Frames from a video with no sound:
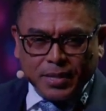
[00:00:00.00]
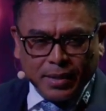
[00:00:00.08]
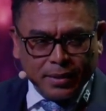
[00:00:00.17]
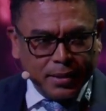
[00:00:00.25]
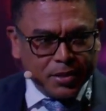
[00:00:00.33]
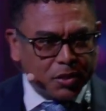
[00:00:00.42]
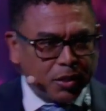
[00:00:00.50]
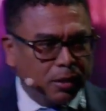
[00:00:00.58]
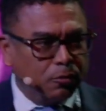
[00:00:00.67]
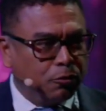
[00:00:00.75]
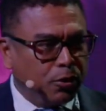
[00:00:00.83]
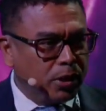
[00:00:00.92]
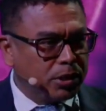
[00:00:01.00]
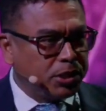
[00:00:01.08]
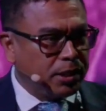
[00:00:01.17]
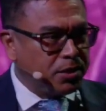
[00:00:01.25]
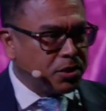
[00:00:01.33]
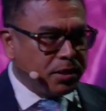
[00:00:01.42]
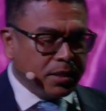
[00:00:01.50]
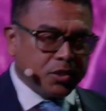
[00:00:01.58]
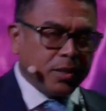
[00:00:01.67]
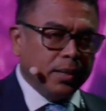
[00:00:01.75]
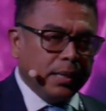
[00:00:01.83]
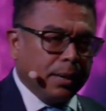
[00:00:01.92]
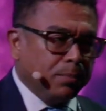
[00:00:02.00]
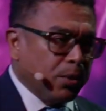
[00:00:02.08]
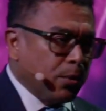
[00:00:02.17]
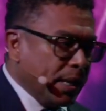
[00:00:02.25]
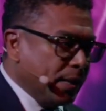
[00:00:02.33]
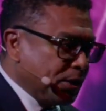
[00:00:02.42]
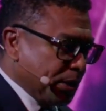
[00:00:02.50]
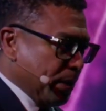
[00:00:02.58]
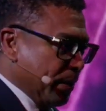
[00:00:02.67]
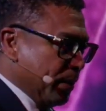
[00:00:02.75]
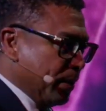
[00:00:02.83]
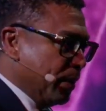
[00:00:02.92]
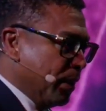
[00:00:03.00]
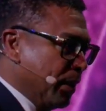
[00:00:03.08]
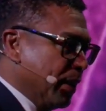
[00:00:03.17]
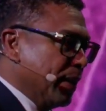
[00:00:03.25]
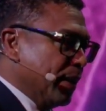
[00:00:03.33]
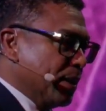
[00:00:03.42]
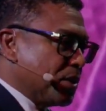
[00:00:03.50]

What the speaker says: this convergence, this collaboration is